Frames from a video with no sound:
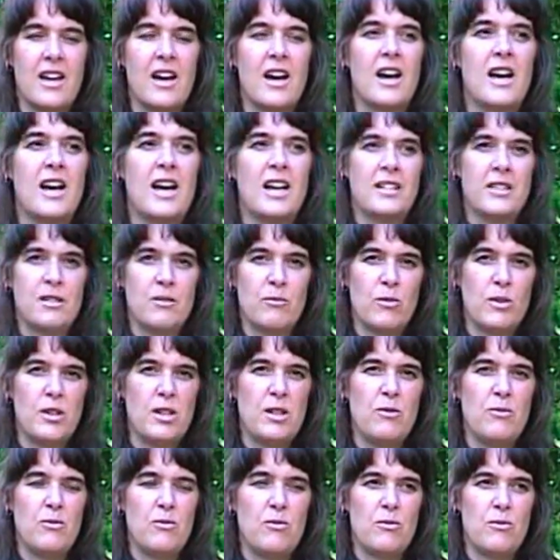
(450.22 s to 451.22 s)
Yeah, I asked him what
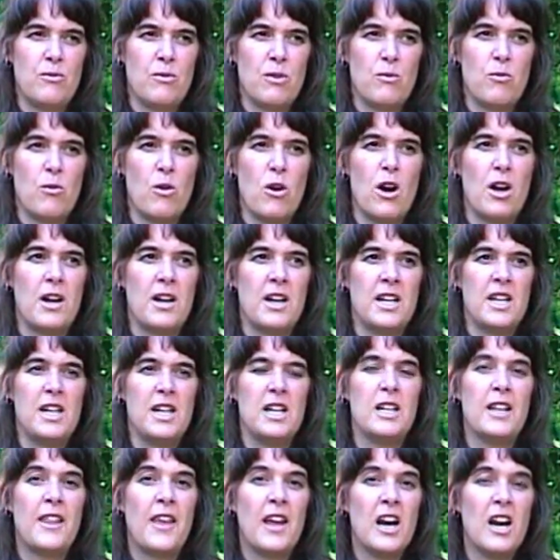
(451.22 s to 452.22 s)
he would want, and
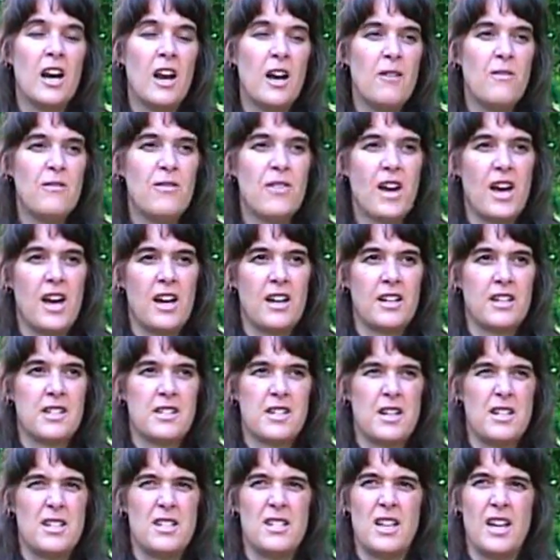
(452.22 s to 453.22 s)
they love that because
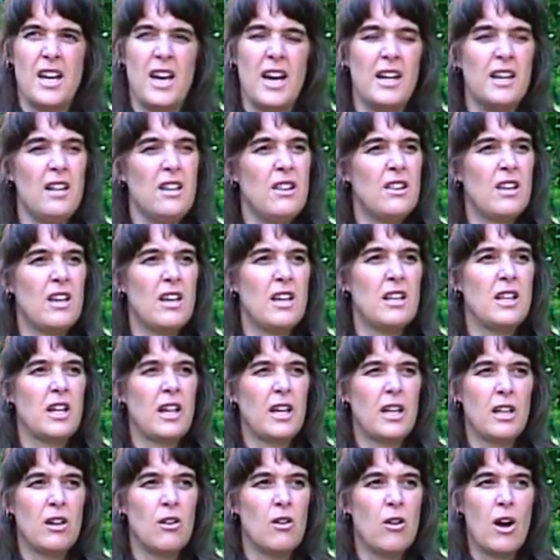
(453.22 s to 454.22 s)
I say anything
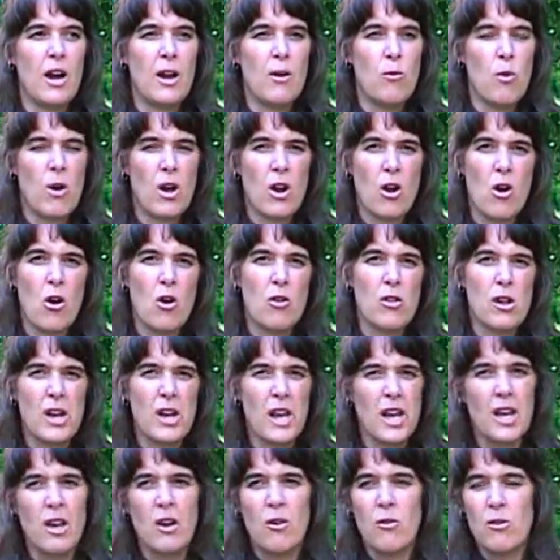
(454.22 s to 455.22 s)
like, you know, I want all the
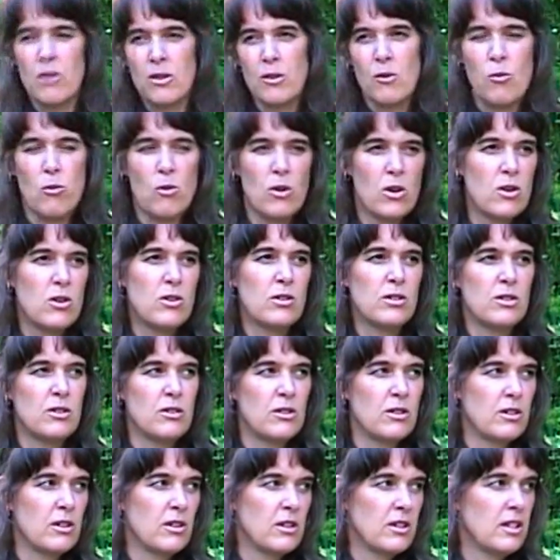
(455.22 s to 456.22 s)
Lego in the world,
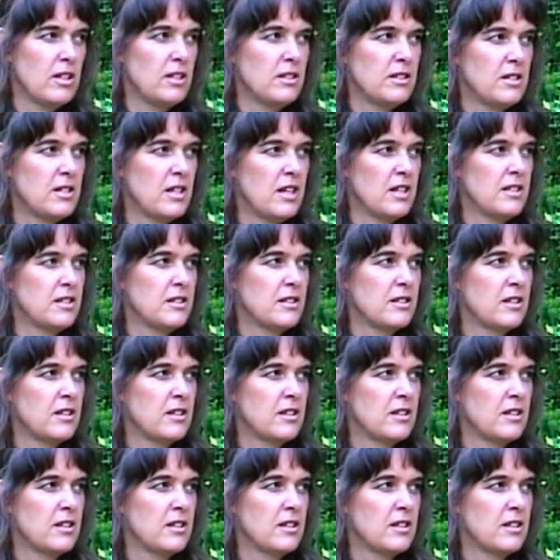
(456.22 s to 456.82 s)
or he says,